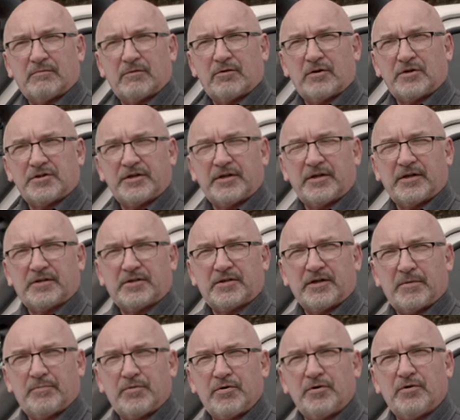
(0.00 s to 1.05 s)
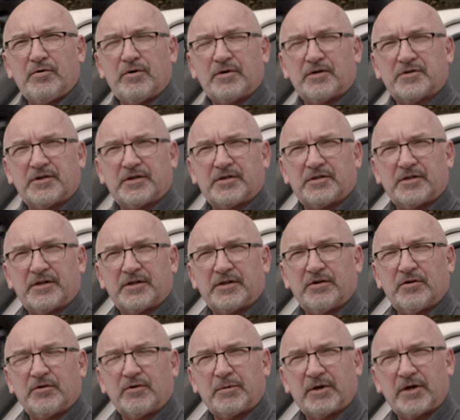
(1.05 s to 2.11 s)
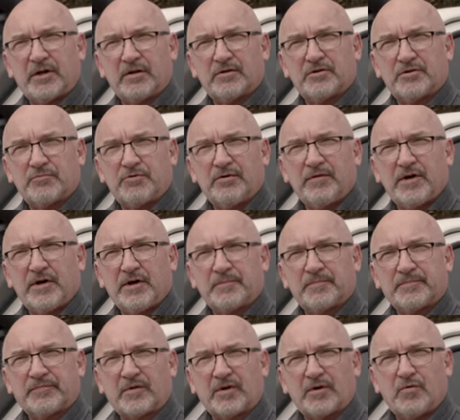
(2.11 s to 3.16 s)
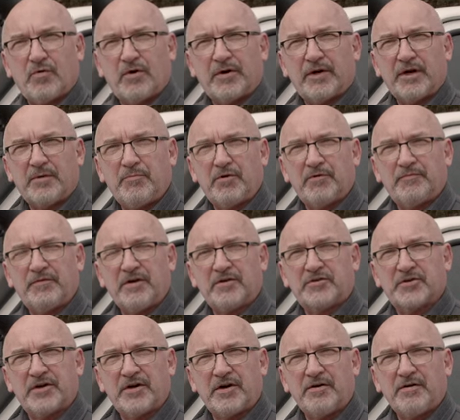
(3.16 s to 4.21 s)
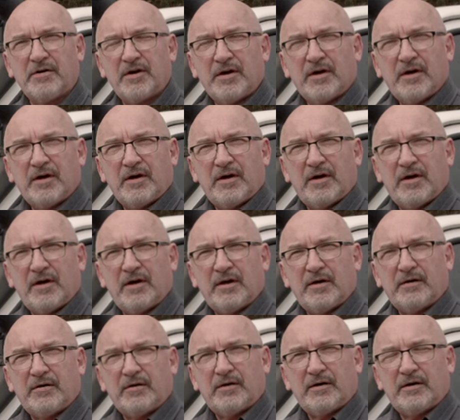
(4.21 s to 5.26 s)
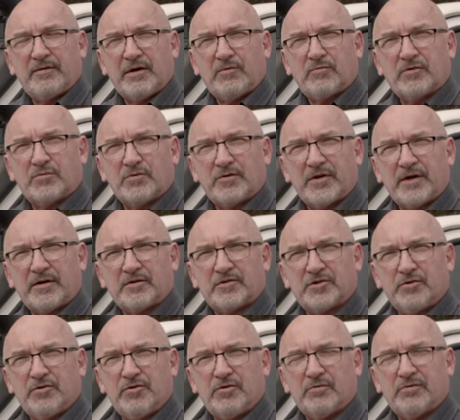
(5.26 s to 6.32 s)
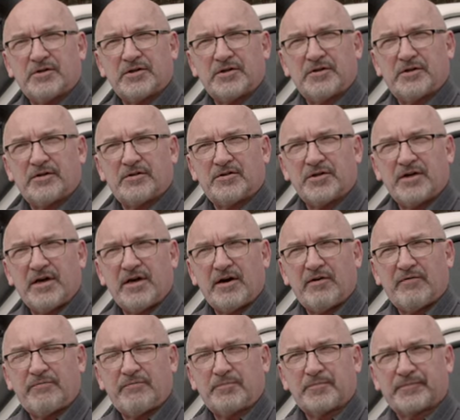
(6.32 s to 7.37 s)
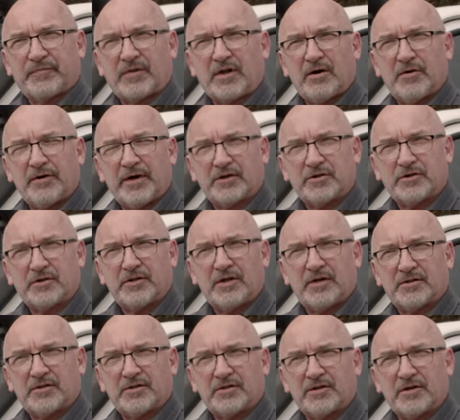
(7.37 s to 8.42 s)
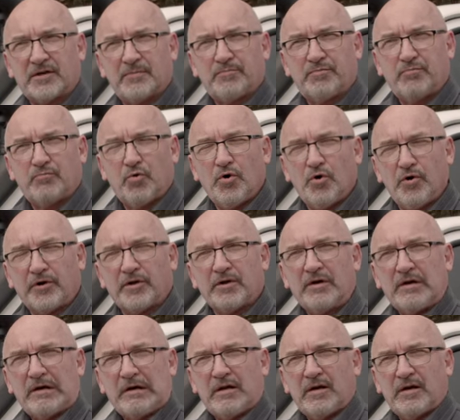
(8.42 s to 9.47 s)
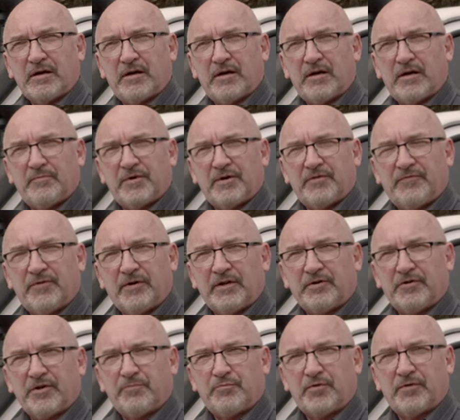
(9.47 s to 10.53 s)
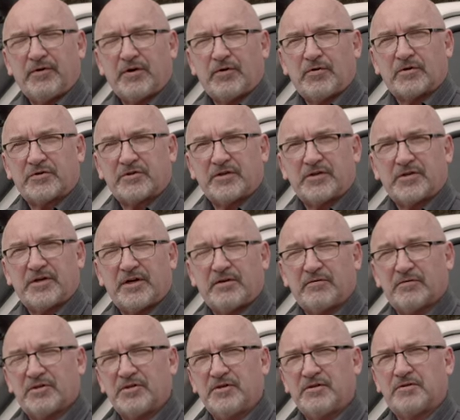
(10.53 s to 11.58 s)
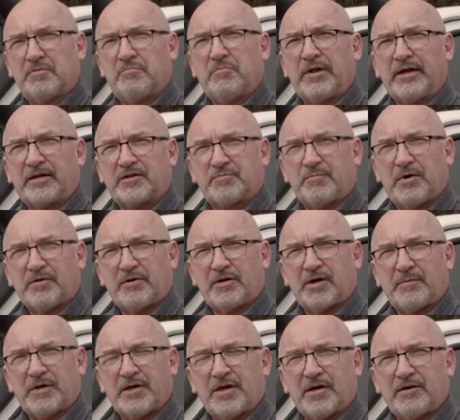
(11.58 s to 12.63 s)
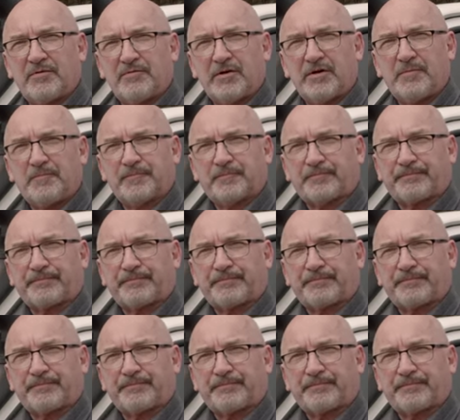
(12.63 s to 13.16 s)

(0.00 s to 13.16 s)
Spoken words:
crossing at Burgoyne's that did on the Macalister River quite a number of years ago. And that was without a snorkel. So you can see how it actually does work in fairly deep river crossings. Now you'll see some black smoke coming out of the